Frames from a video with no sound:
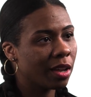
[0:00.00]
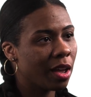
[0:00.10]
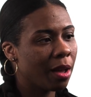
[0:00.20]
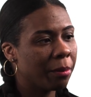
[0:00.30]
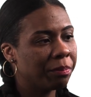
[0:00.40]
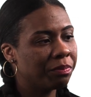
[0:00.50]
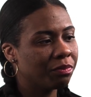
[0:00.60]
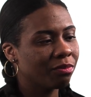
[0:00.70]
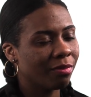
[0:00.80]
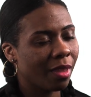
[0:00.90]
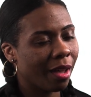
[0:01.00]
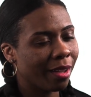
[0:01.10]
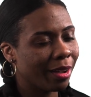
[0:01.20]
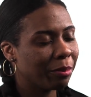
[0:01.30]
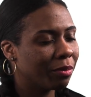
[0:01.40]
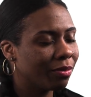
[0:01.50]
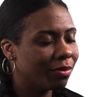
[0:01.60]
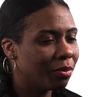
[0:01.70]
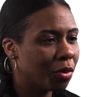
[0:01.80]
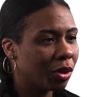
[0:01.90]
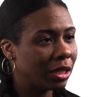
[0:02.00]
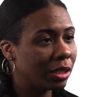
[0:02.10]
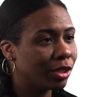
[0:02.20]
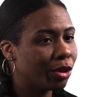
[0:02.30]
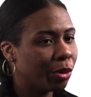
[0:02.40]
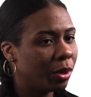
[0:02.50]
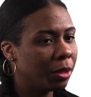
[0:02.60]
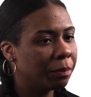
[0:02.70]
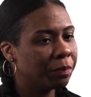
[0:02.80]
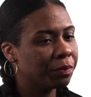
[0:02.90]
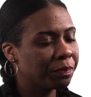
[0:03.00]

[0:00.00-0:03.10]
I'm more easygoing.